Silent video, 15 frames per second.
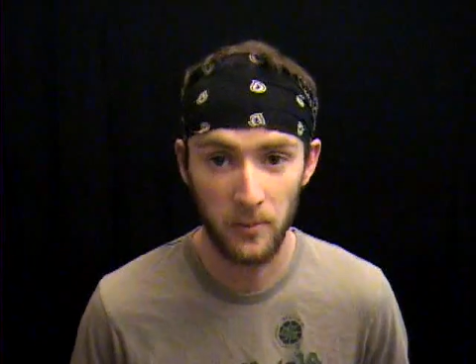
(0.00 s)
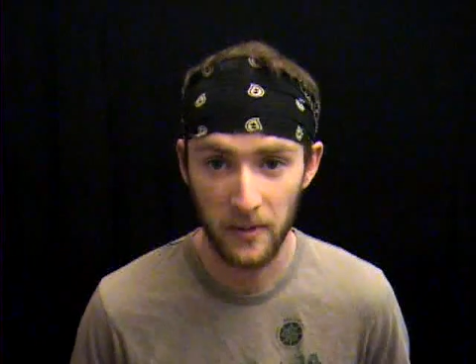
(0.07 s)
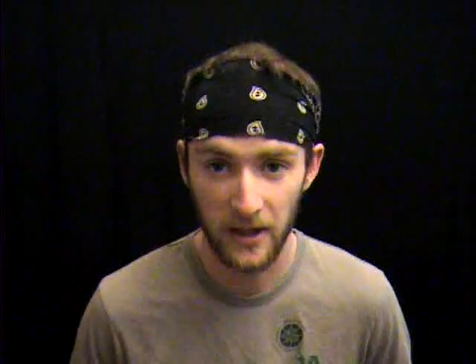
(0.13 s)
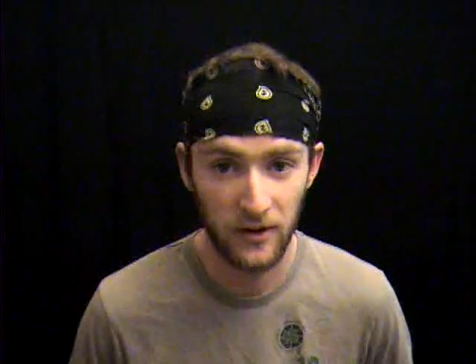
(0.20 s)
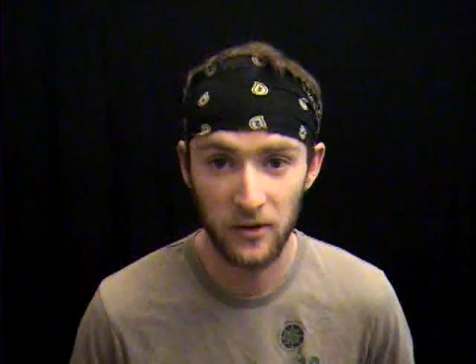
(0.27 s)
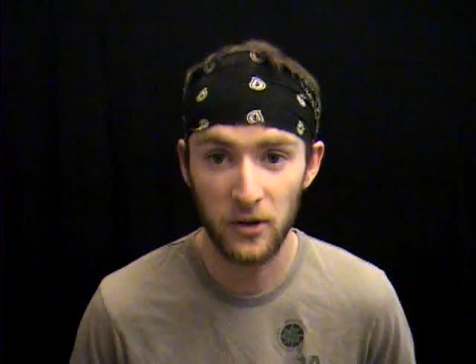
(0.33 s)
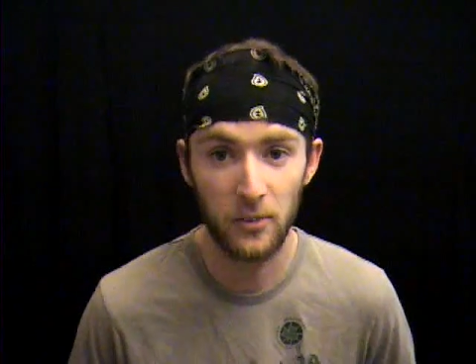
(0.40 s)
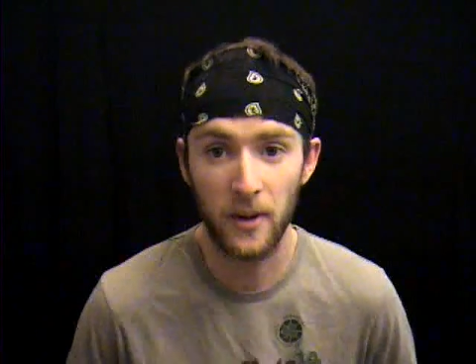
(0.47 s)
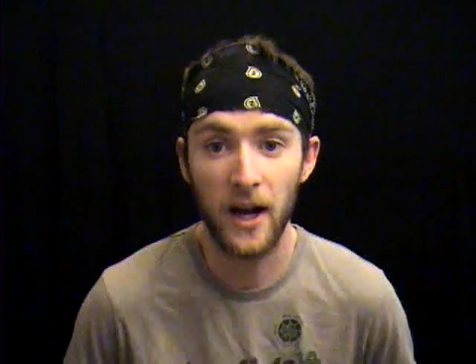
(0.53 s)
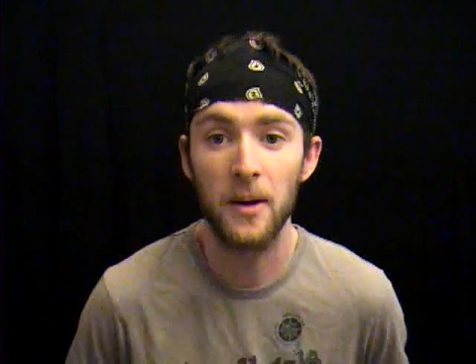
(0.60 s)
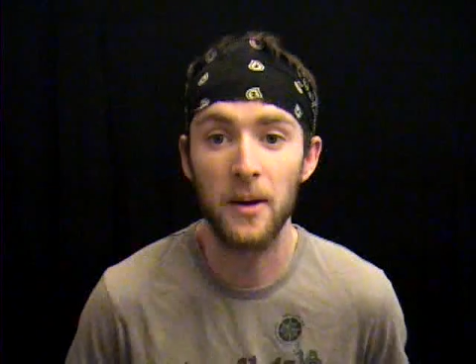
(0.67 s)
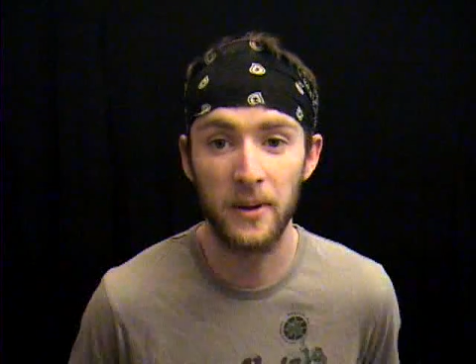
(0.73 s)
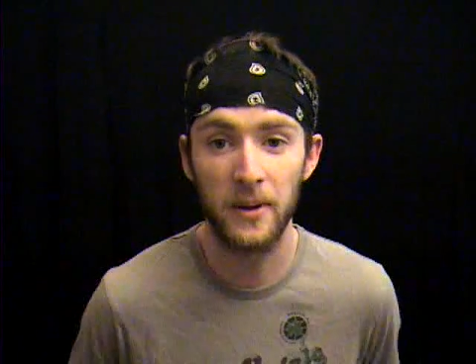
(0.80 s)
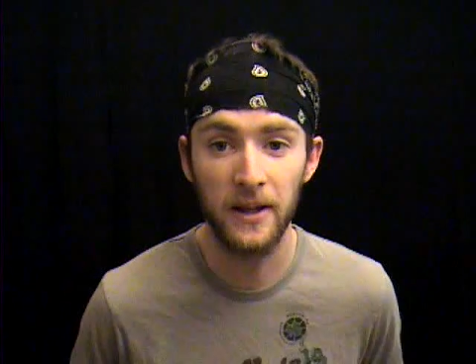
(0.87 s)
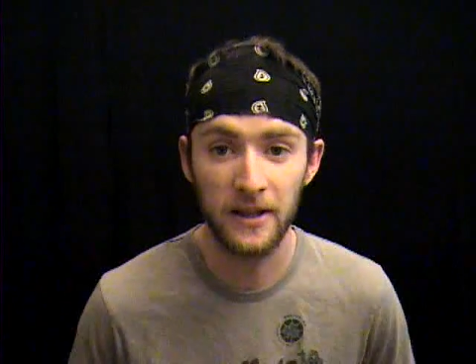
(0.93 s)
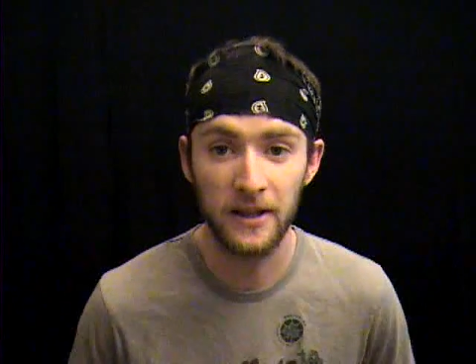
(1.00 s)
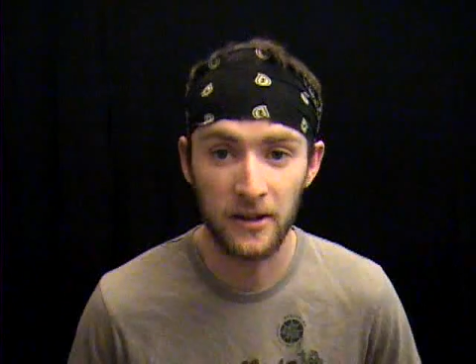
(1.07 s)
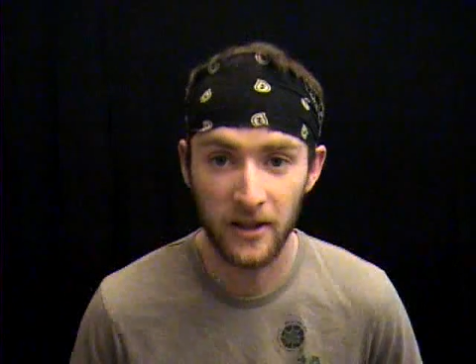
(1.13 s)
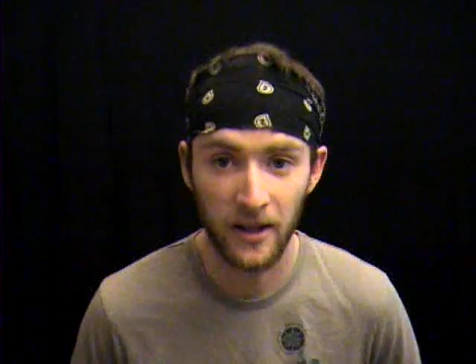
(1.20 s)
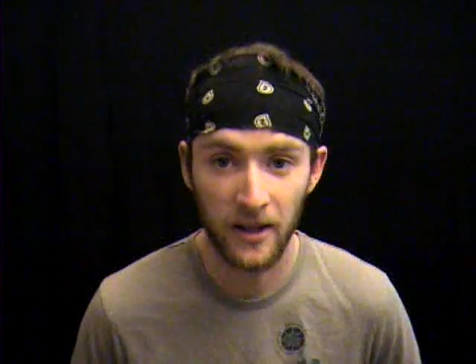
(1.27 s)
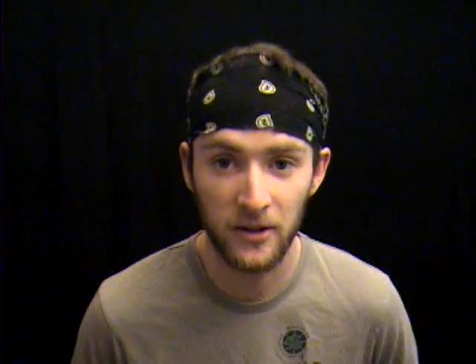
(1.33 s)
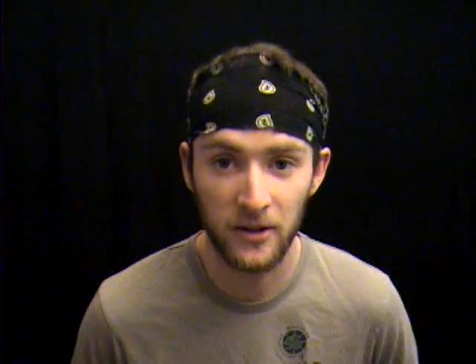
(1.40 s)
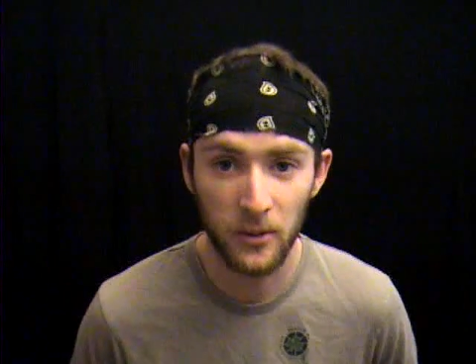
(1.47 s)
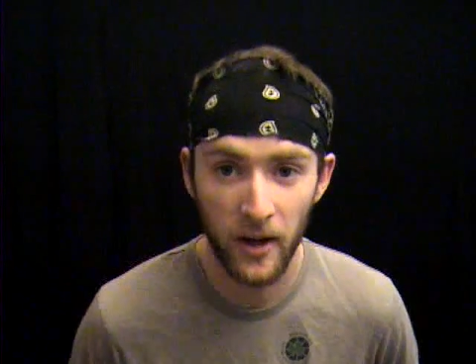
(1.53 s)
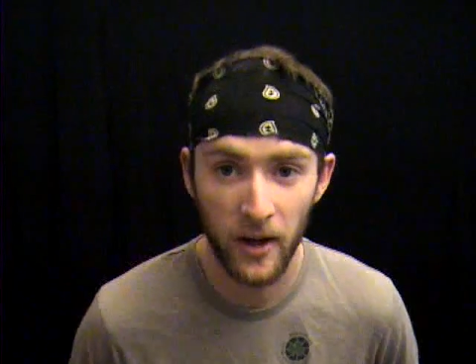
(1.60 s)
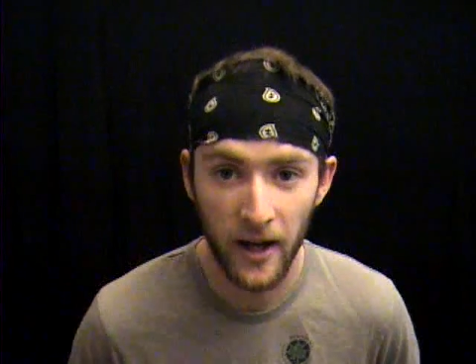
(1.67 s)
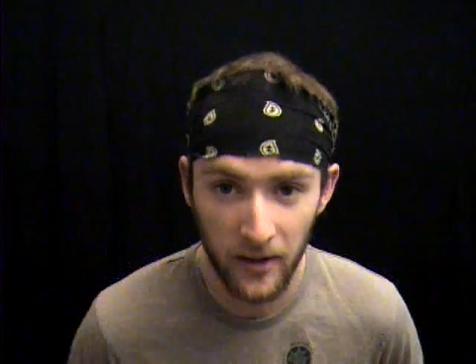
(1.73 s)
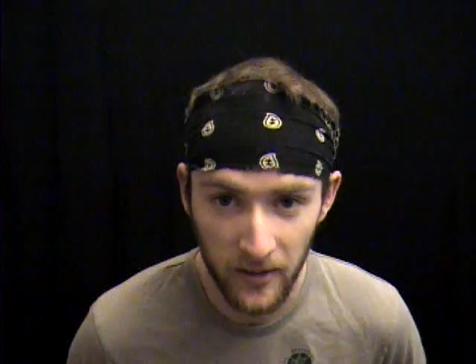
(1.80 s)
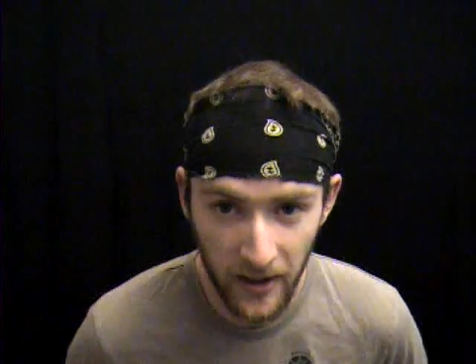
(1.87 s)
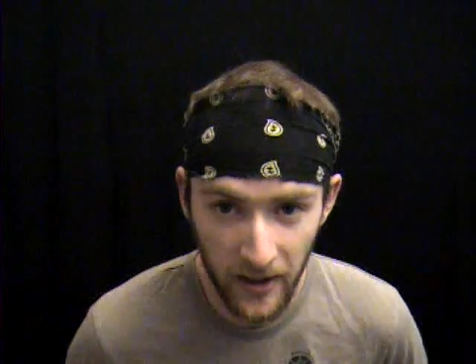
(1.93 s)
giving you my opinion, telling you why
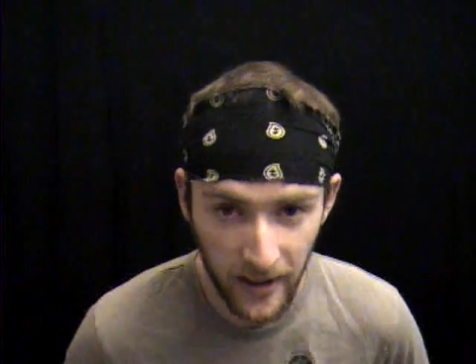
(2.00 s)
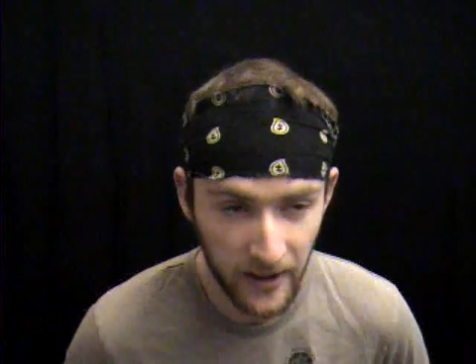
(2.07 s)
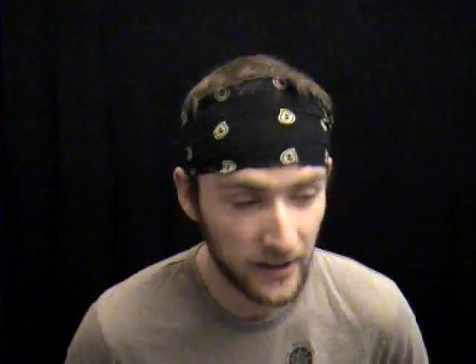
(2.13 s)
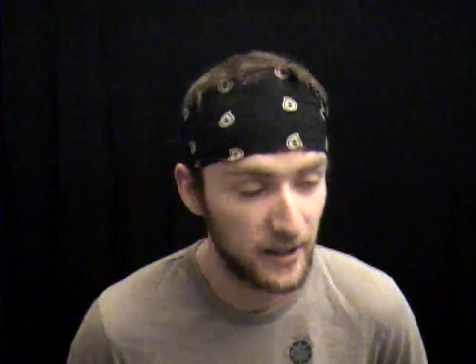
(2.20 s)
I don't like